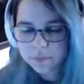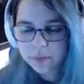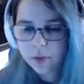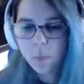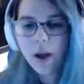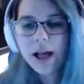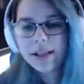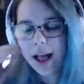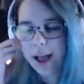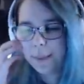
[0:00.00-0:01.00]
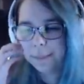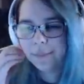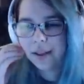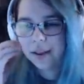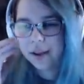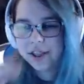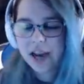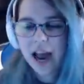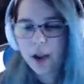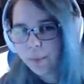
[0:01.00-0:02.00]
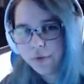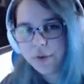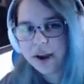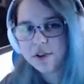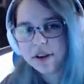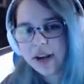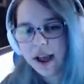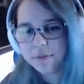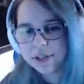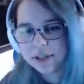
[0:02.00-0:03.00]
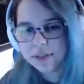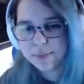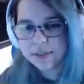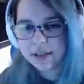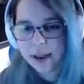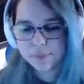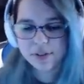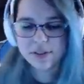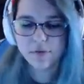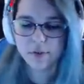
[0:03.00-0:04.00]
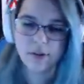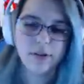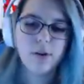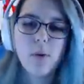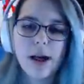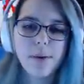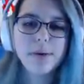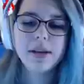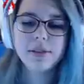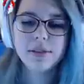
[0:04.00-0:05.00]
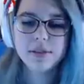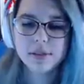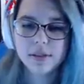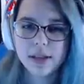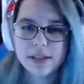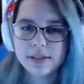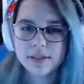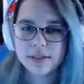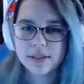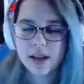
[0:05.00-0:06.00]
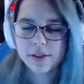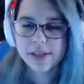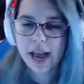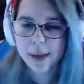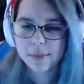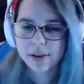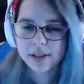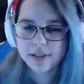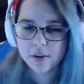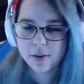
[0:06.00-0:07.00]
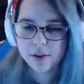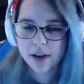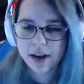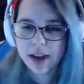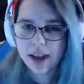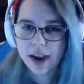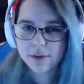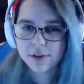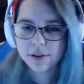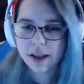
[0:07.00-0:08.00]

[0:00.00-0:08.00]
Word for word: Well, Chad, I'm afraid you're going to have to stay in prison for a little while because it's cell time. And so you're not getting out till like